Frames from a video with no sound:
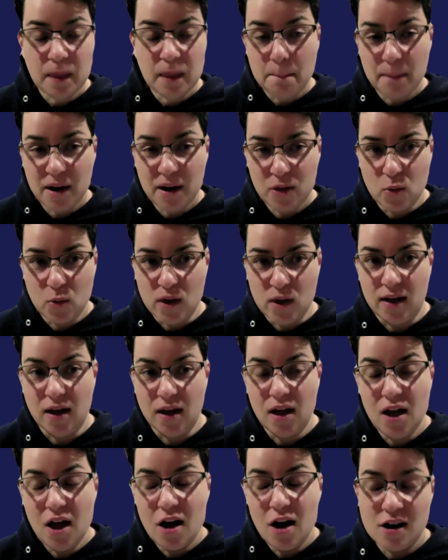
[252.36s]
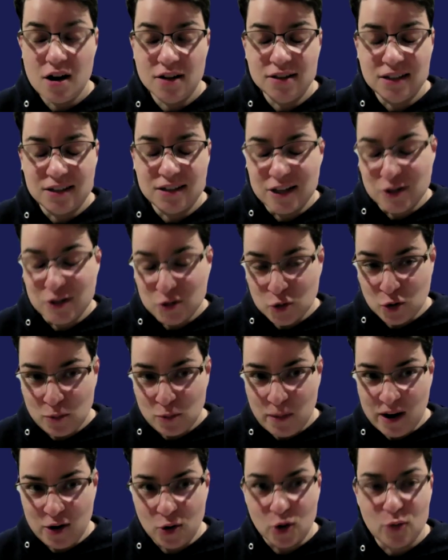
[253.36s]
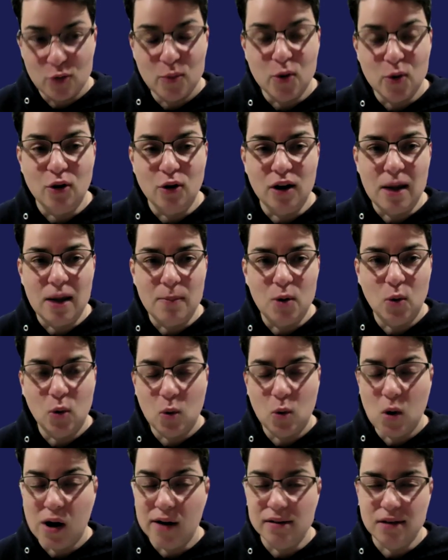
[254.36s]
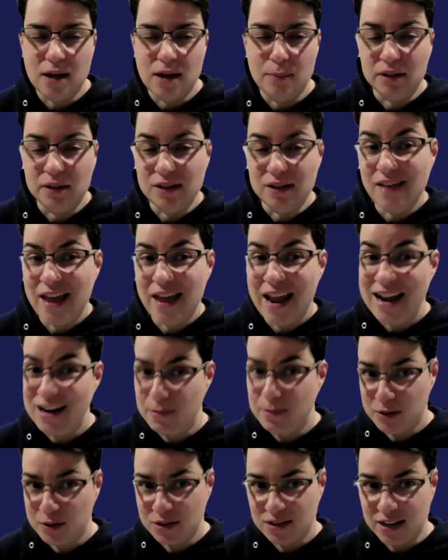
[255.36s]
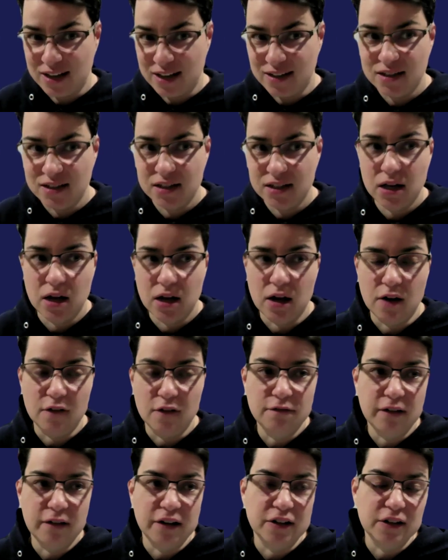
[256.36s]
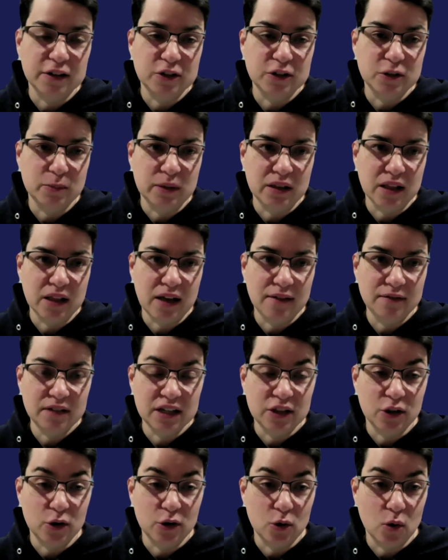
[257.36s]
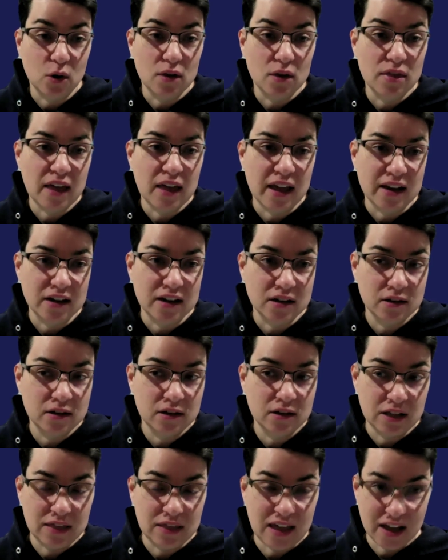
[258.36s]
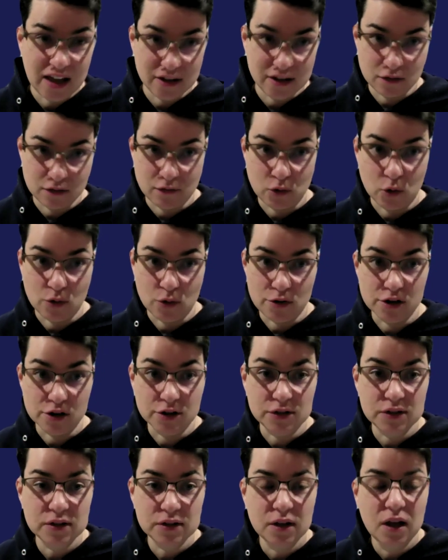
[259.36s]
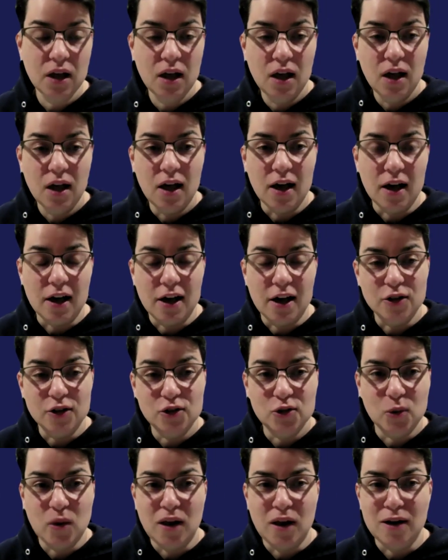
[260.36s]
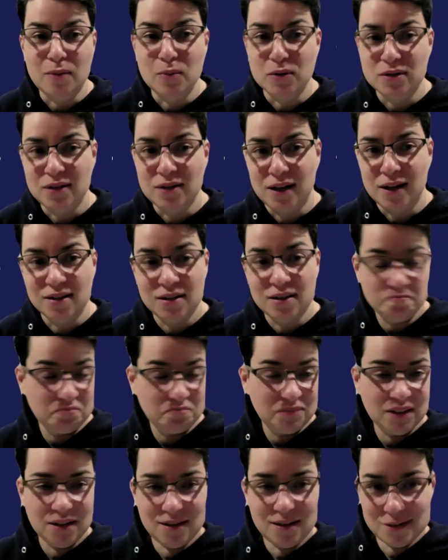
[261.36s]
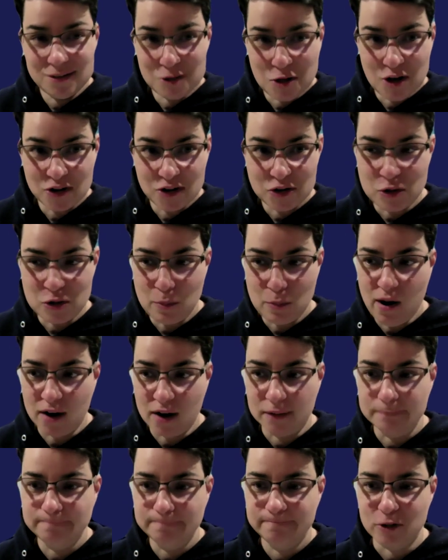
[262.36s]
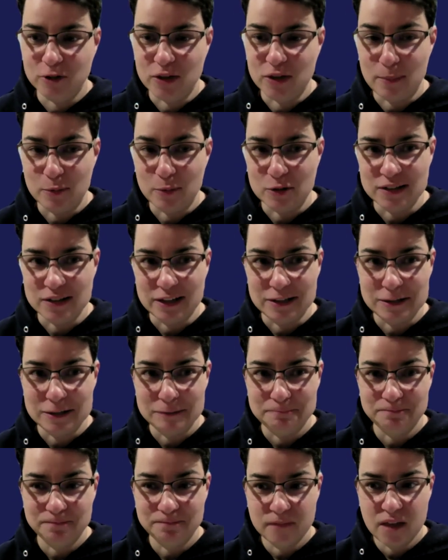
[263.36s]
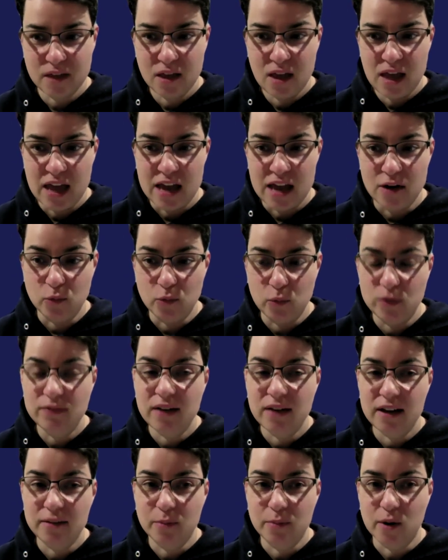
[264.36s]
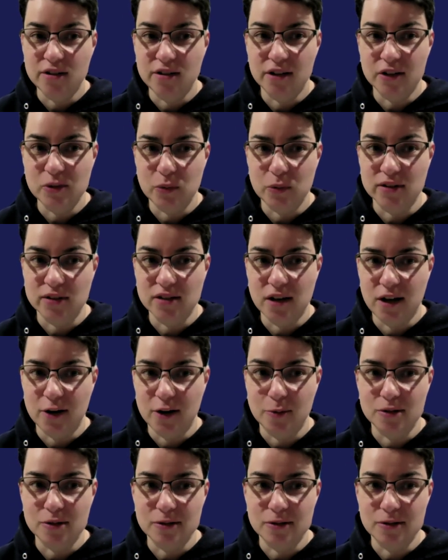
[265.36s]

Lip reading: By the way, Arctic Net's North by North program requires, I believe, 80% of funding to be left in the North and in the hands of Northerners. So 80% is a logical bar for that percent. And we've had projects where it's 100%.